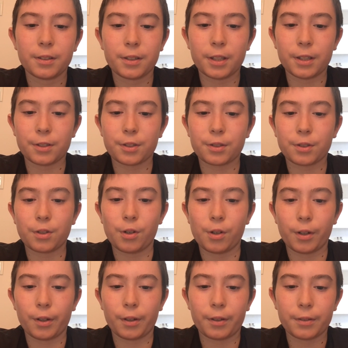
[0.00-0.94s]
to
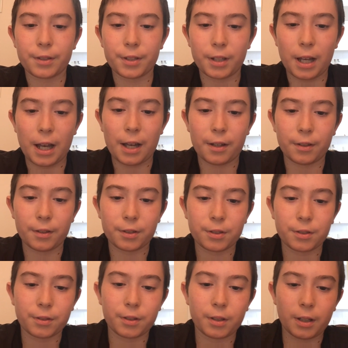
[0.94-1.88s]
score to,
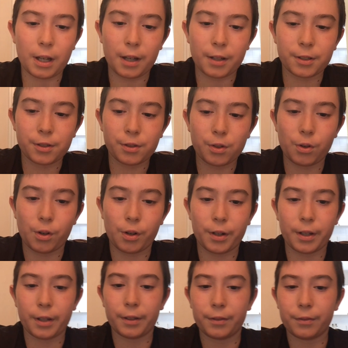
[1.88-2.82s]
to
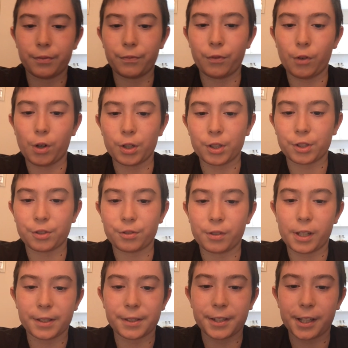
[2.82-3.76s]
score in four
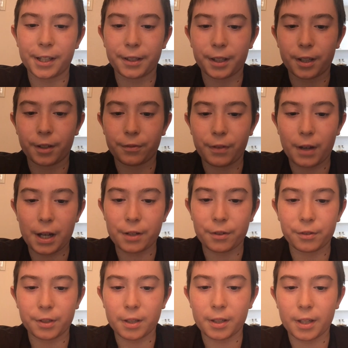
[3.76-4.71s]
straight Stanley Cup
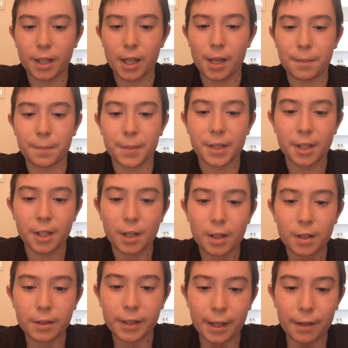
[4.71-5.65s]
Finals games:
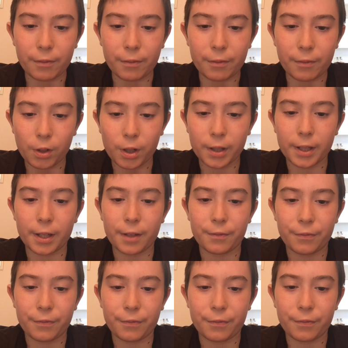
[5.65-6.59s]
Game Four,
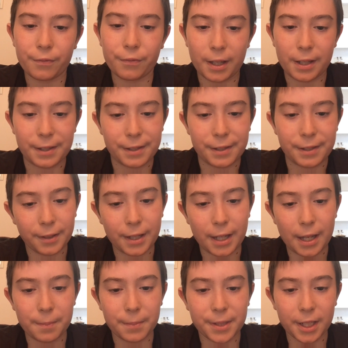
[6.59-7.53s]
Game Five, Game
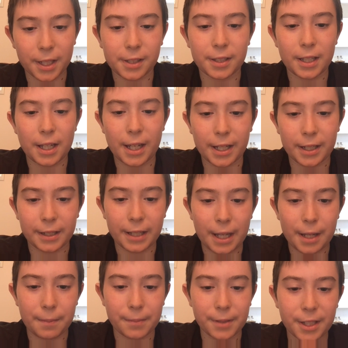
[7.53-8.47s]
Game Six, and
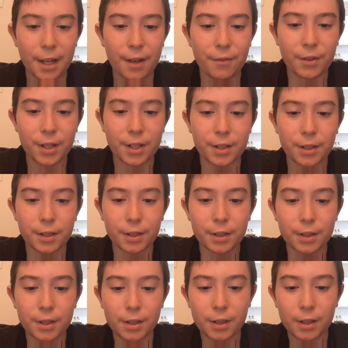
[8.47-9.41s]
Game Seven.
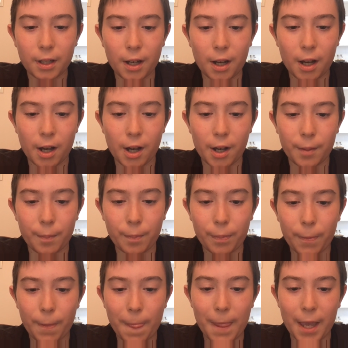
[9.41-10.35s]
Um,
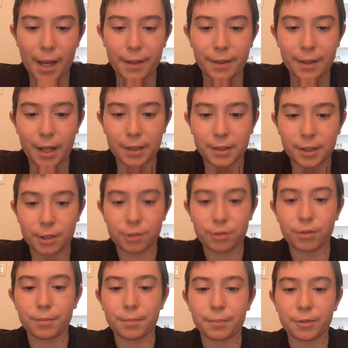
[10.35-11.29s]
and that's a
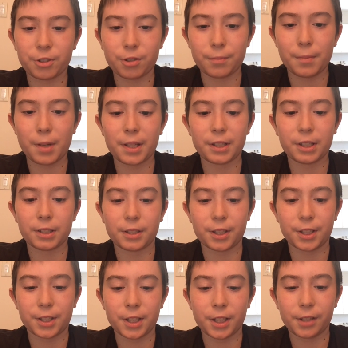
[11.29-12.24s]
tr- tremendous
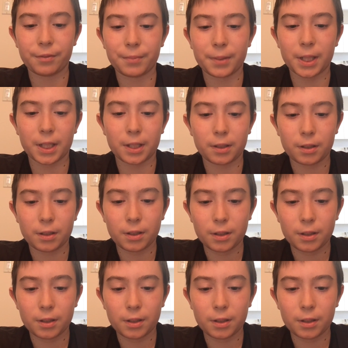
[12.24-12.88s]
achievement.